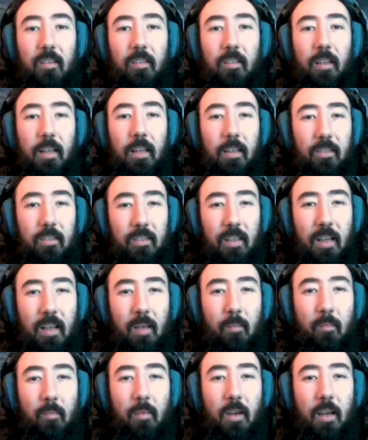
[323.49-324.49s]
The last
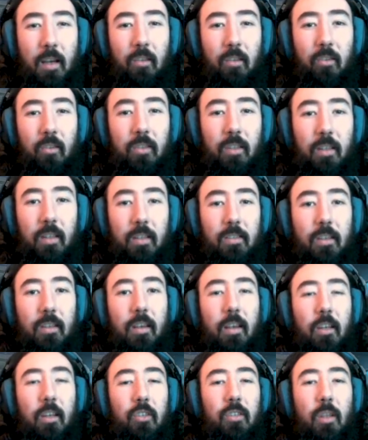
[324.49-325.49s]
time I looked at this, I
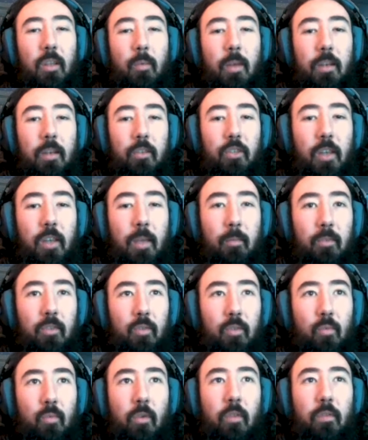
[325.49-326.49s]
actually went and
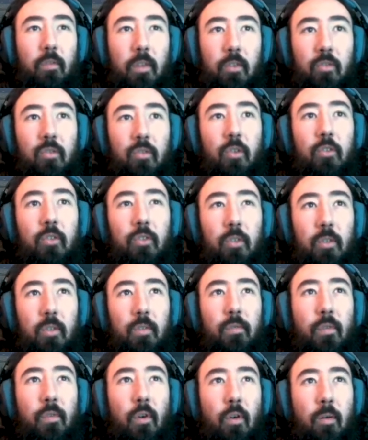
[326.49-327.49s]
changed one of the instructions
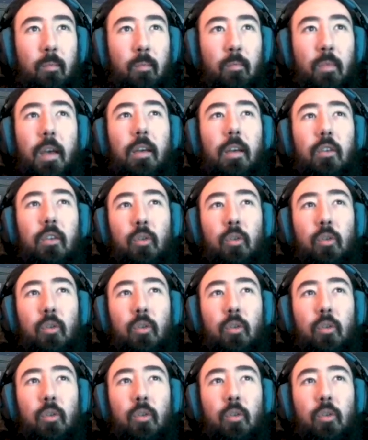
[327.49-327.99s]
from